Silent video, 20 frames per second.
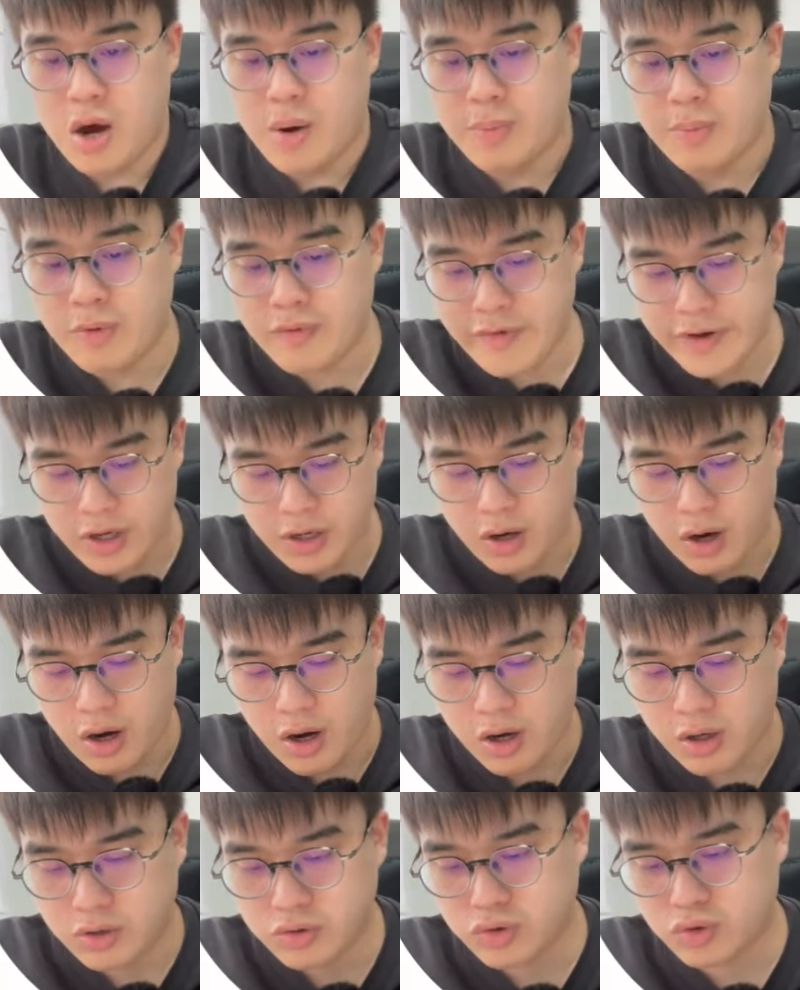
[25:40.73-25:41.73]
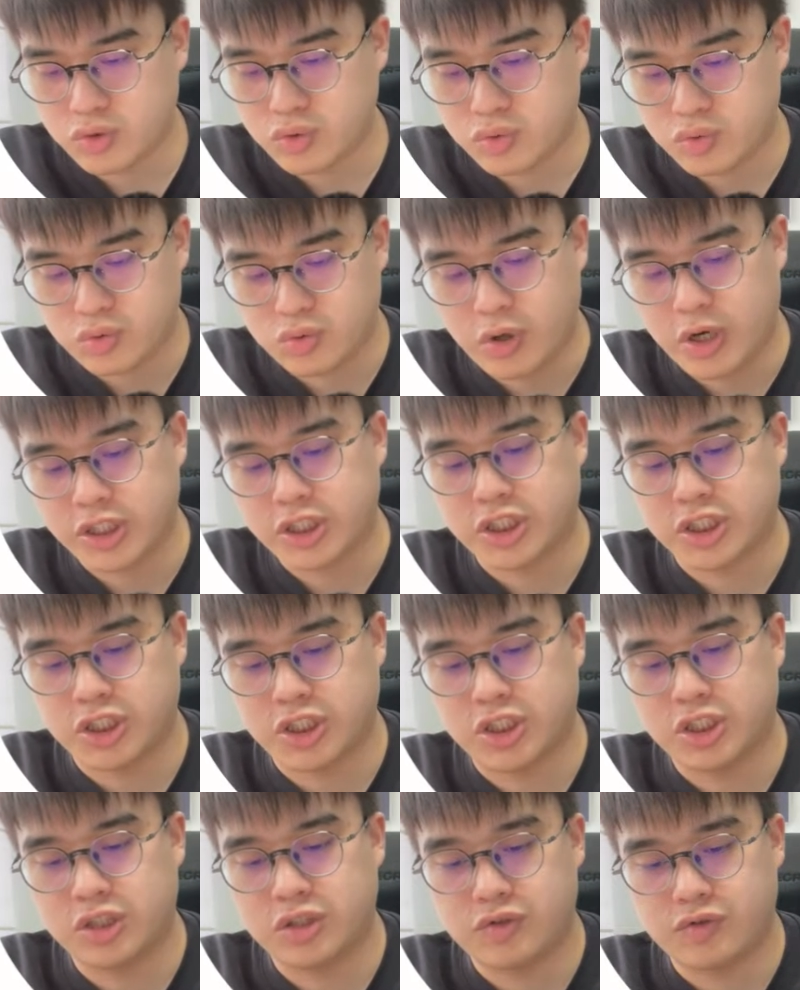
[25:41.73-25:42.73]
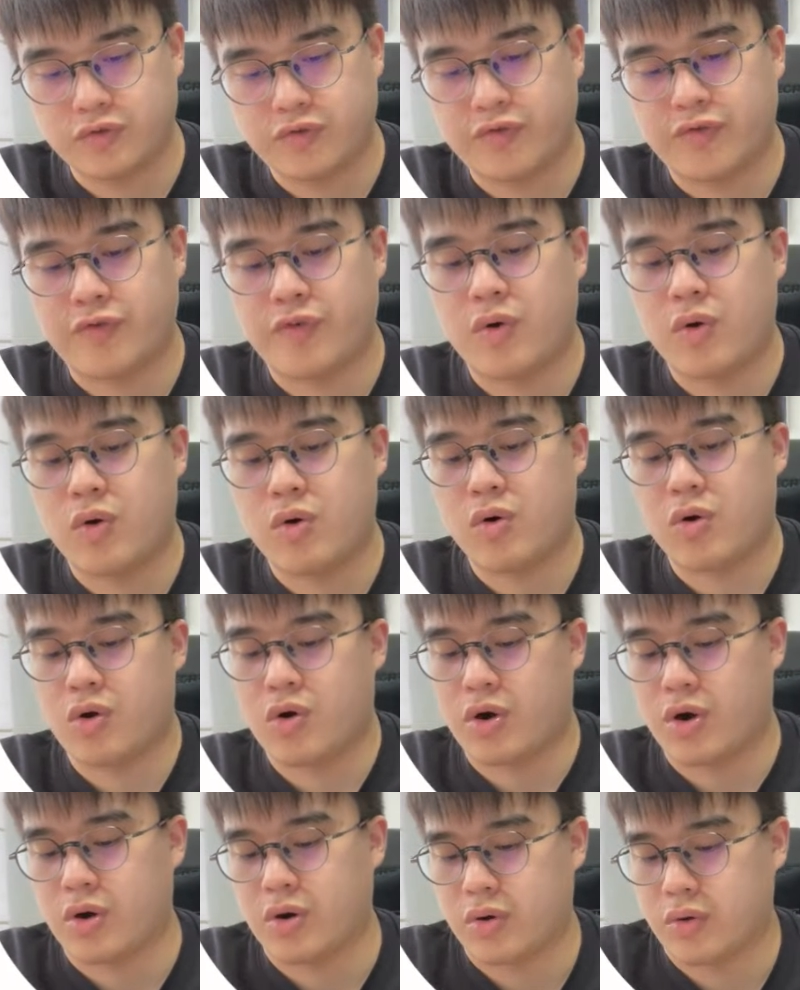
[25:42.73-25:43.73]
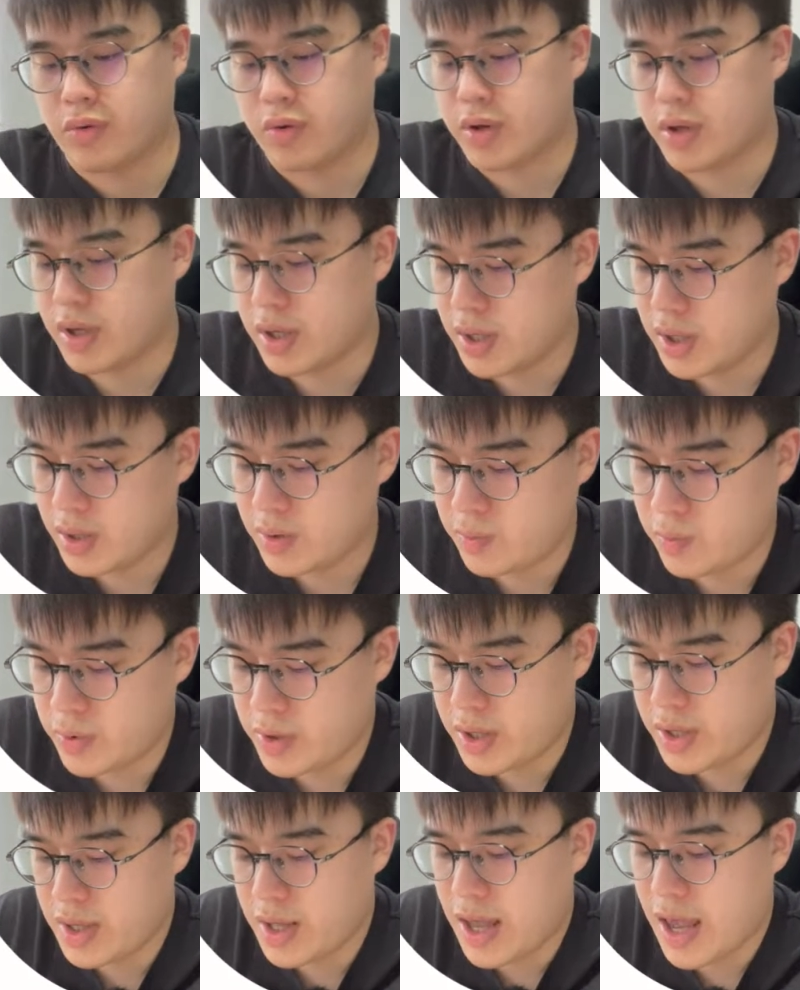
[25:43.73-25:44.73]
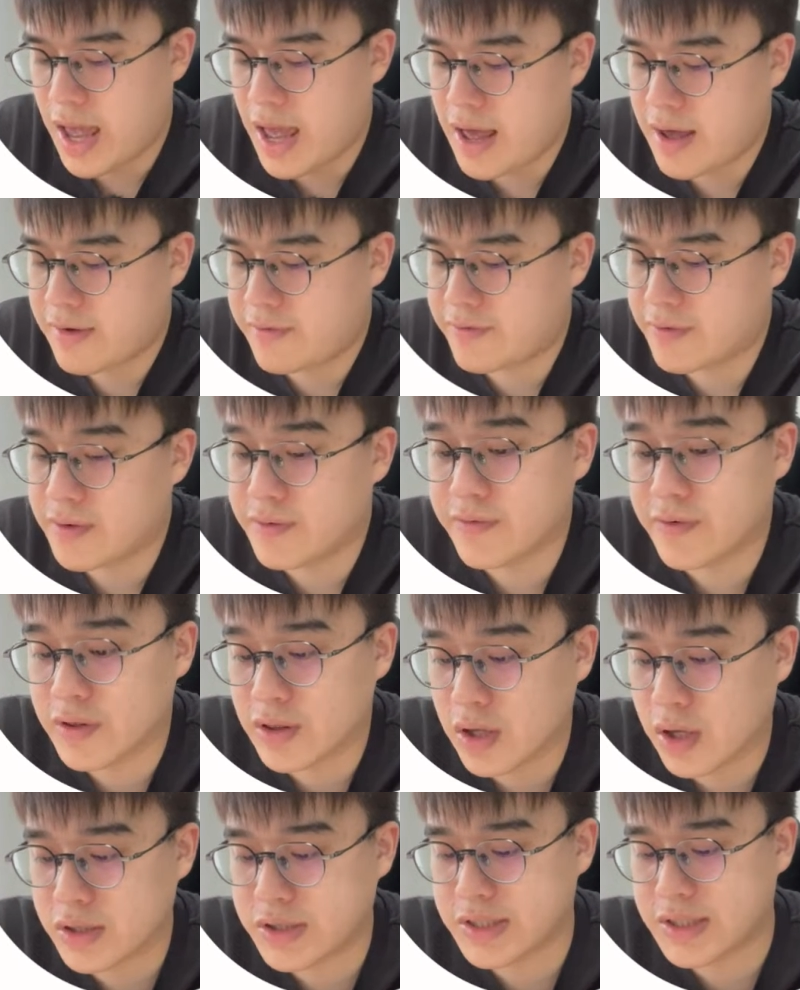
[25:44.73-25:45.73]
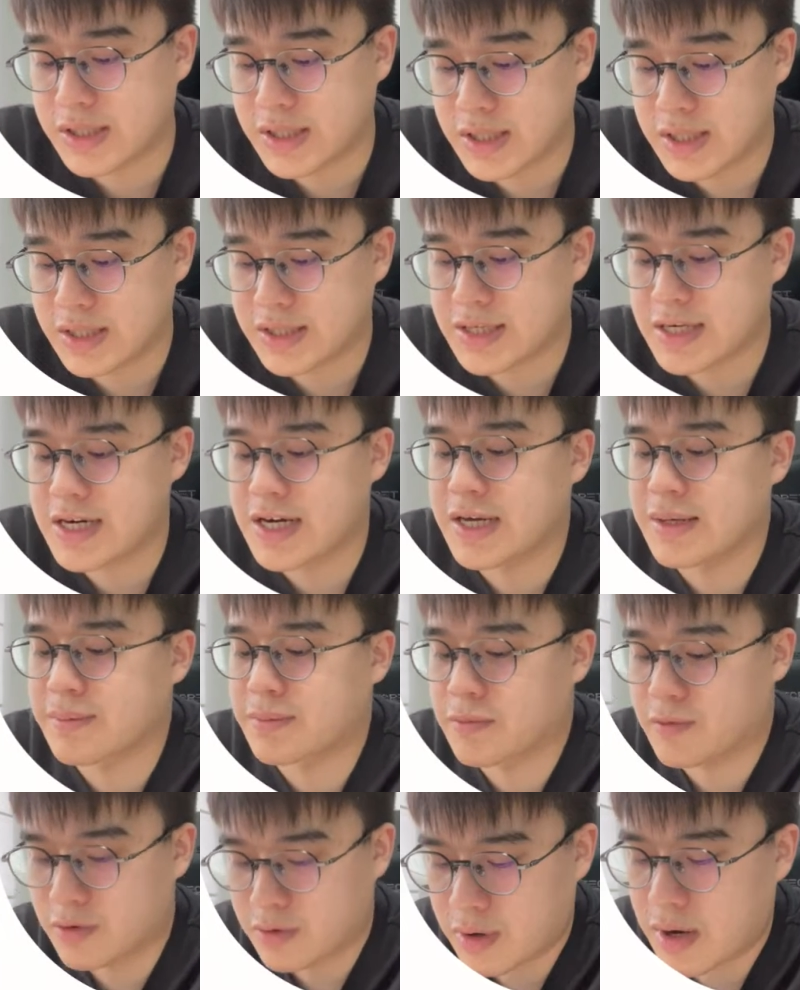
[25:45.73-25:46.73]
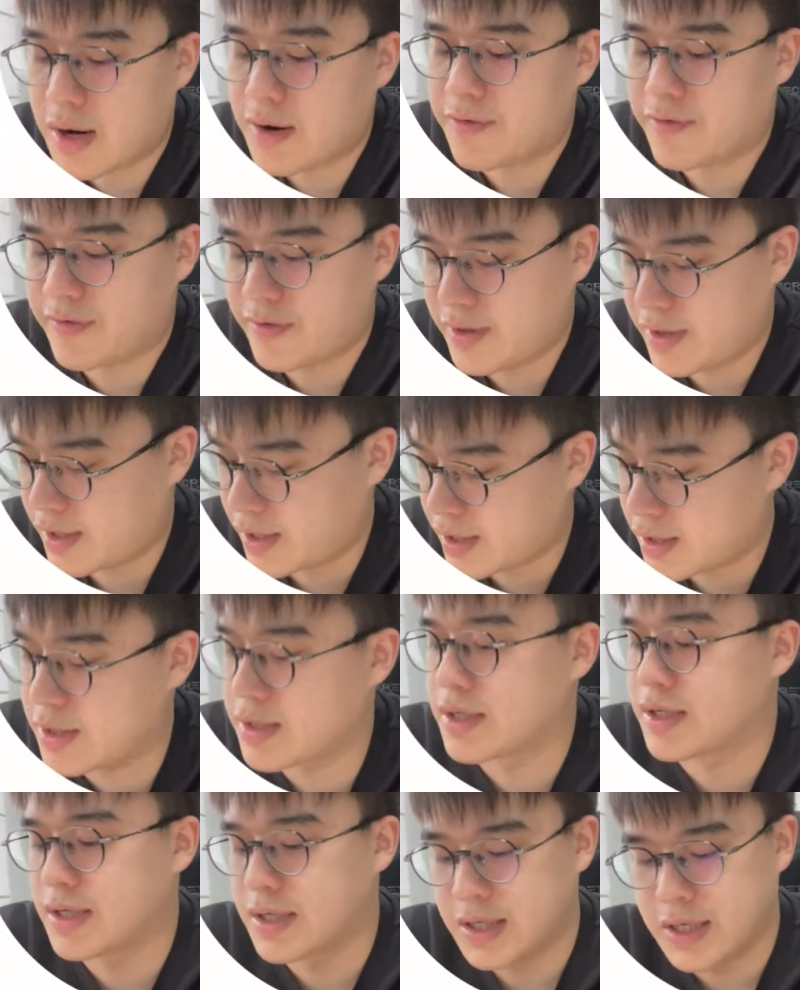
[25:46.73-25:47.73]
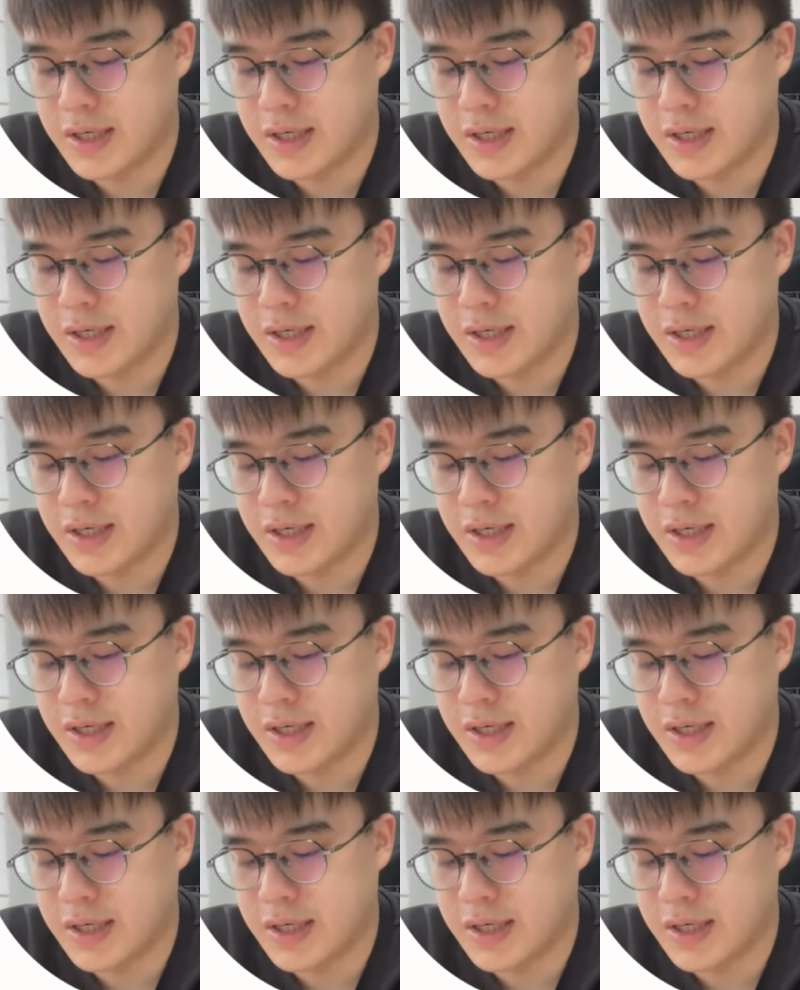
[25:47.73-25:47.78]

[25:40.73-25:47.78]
Moving on to question 4, okay, we have a velocity time graph here,